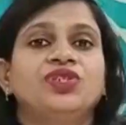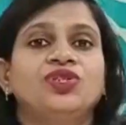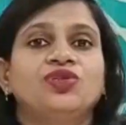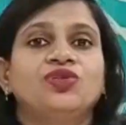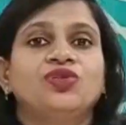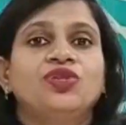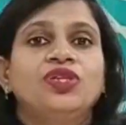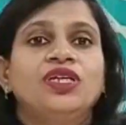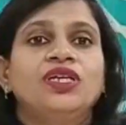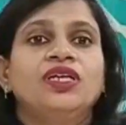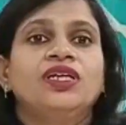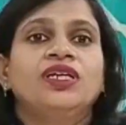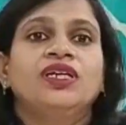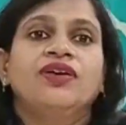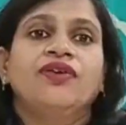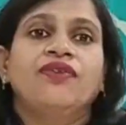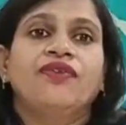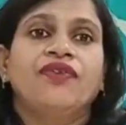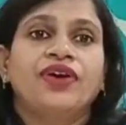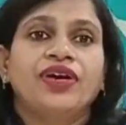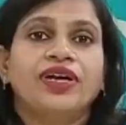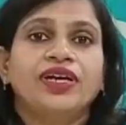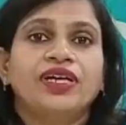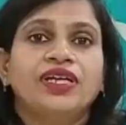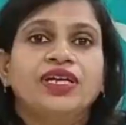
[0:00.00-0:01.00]
should
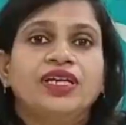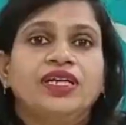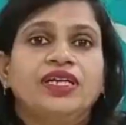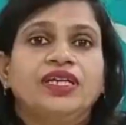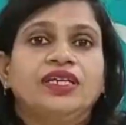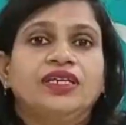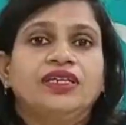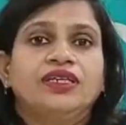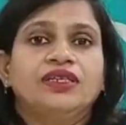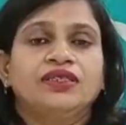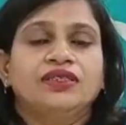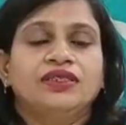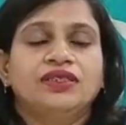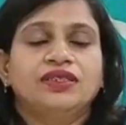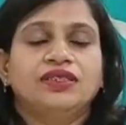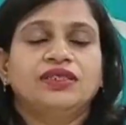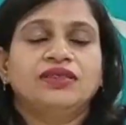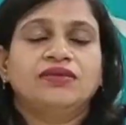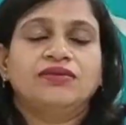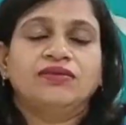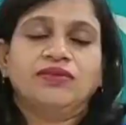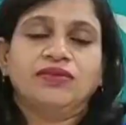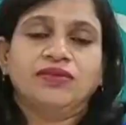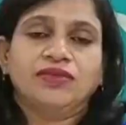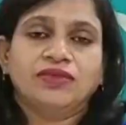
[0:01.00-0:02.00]
wear
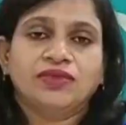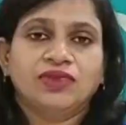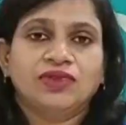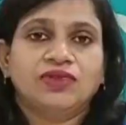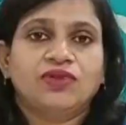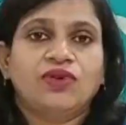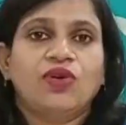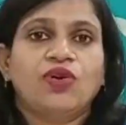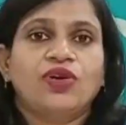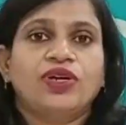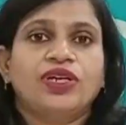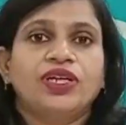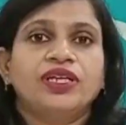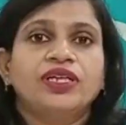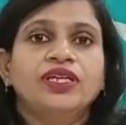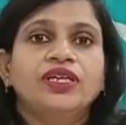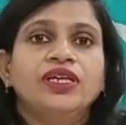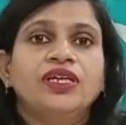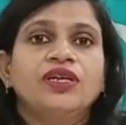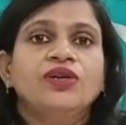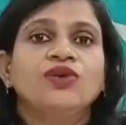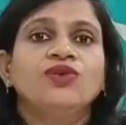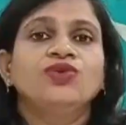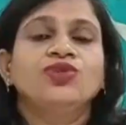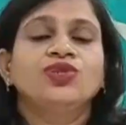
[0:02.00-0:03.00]

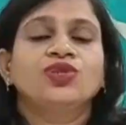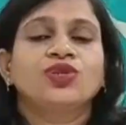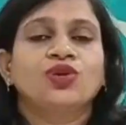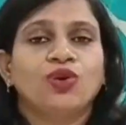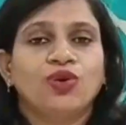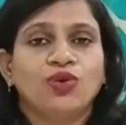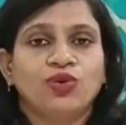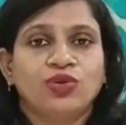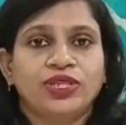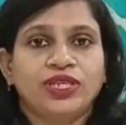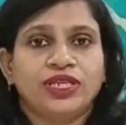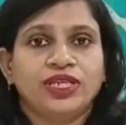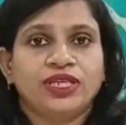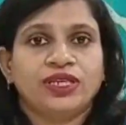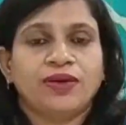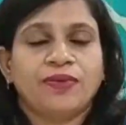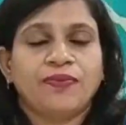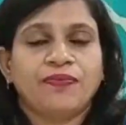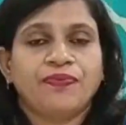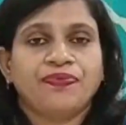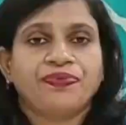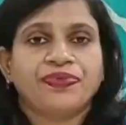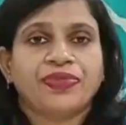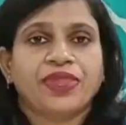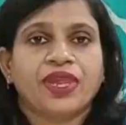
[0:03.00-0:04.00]
cotton loose clothing.
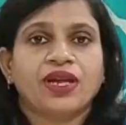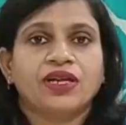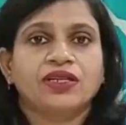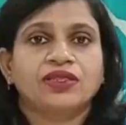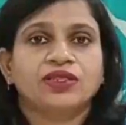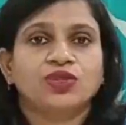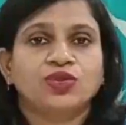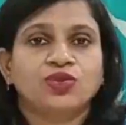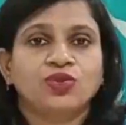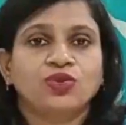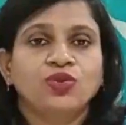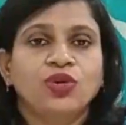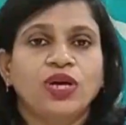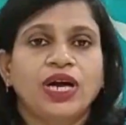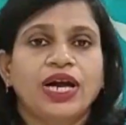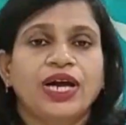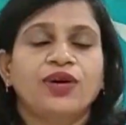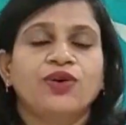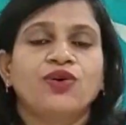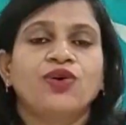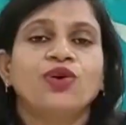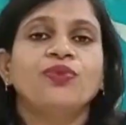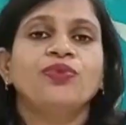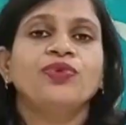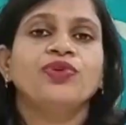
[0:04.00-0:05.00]
So
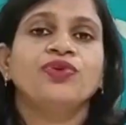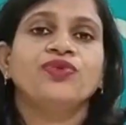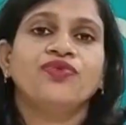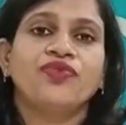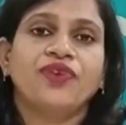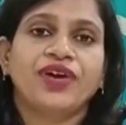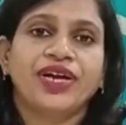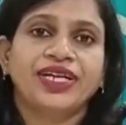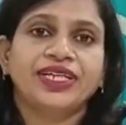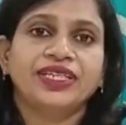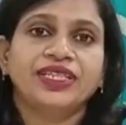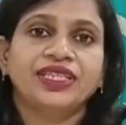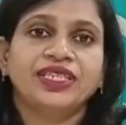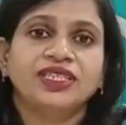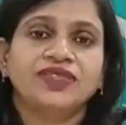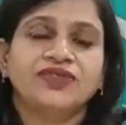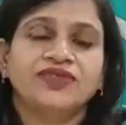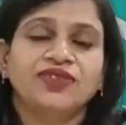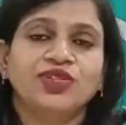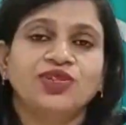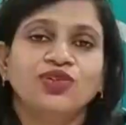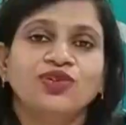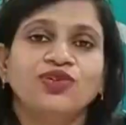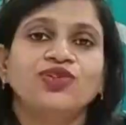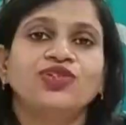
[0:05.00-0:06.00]
I hope you find this
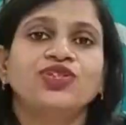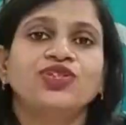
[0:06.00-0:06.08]
video